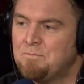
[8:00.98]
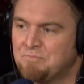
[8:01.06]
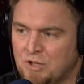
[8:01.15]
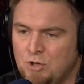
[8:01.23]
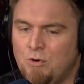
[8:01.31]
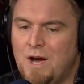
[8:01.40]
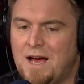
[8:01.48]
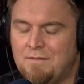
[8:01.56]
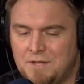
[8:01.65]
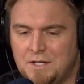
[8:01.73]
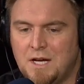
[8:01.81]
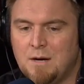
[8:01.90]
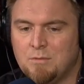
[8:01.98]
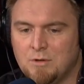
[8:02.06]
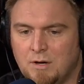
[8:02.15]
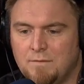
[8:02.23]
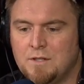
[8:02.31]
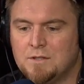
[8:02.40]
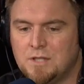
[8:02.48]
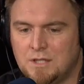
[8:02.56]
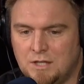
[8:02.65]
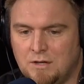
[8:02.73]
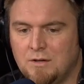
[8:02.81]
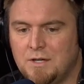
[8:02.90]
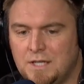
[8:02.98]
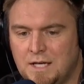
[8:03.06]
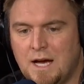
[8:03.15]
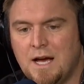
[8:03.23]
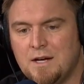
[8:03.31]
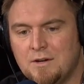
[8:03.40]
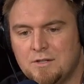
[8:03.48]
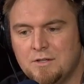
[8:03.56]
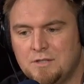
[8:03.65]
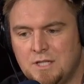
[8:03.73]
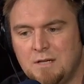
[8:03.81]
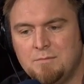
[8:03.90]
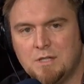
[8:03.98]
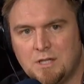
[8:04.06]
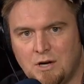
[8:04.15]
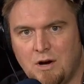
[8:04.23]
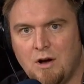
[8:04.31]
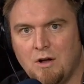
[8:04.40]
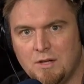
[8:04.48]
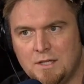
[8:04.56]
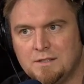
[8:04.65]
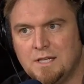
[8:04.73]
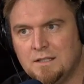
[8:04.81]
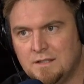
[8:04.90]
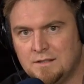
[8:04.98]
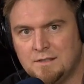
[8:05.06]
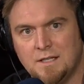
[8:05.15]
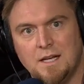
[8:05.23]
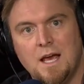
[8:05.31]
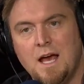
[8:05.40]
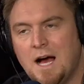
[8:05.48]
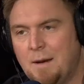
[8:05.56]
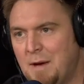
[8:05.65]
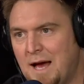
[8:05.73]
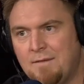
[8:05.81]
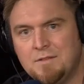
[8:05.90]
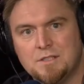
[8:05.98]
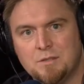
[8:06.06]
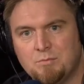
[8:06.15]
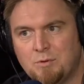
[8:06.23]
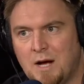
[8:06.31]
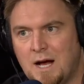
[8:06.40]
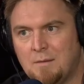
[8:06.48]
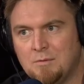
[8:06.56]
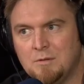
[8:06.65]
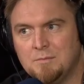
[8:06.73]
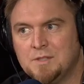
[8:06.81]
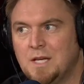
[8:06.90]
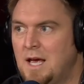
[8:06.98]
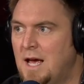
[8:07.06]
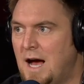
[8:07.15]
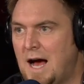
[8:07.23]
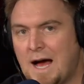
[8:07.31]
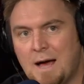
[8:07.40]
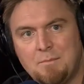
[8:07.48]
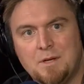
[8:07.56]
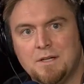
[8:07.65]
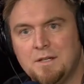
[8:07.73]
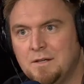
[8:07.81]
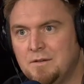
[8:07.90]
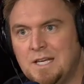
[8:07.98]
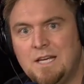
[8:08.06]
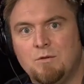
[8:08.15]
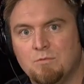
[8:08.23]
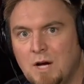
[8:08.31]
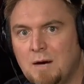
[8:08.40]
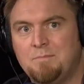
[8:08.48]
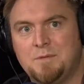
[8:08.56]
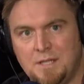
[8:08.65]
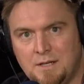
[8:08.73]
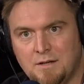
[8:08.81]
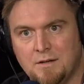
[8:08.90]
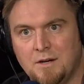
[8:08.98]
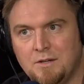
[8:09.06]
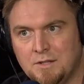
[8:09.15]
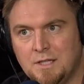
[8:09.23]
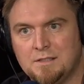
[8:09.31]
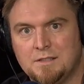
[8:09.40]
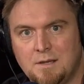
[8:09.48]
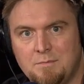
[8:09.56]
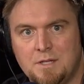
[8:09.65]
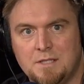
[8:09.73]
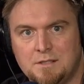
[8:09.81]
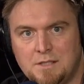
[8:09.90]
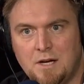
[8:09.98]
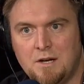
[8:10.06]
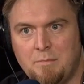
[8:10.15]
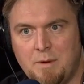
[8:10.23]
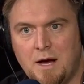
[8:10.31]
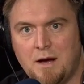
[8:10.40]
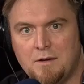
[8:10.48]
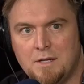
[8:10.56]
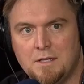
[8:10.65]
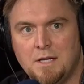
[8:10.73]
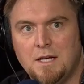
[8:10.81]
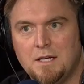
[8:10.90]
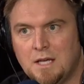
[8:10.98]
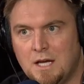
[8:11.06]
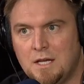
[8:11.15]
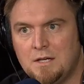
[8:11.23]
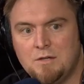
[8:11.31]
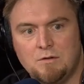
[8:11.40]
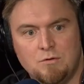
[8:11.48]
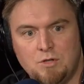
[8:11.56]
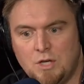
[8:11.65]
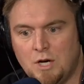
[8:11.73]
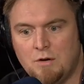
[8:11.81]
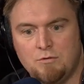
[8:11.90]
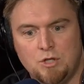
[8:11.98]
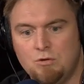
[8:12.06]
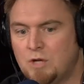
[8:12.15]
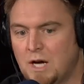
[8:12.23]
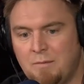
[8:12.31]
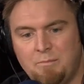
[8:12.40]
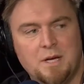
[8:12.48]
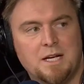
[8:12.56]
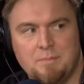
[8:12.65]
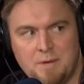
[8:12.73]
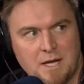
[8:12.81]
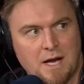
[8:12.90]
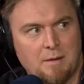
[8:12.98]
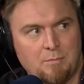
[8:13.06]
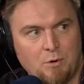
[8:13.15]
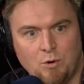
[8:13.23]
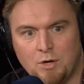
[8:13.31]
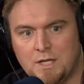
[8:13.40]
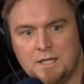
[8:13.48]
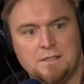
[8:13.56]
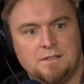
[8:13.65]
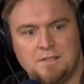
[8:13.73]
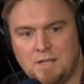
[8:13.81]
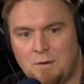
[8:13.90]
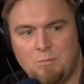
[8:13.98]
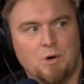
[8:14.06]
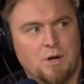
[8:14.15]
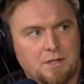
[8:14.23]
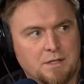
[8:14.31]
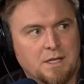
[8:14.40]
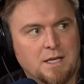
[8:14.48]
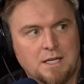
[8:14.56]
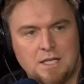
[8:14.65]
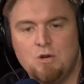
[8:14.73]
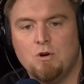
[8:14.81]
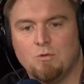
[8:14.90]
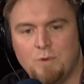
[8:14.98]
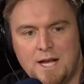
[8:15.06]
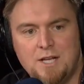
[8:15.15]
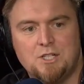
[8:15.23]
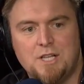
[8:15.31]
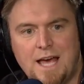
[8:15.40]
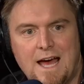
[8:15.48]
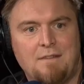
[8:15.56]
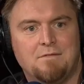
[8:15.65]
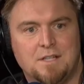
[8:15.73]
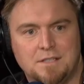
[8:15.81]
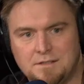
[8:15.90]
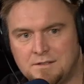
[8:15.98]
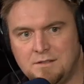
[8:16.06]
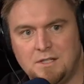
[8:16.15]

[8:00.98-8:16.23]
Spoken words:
you have the number of the security guy on your team to call and say, listen, I'm having some problems. I'm going to erupt here unless something's done about it. Can, you come pick me up? Or can you arrange to have this,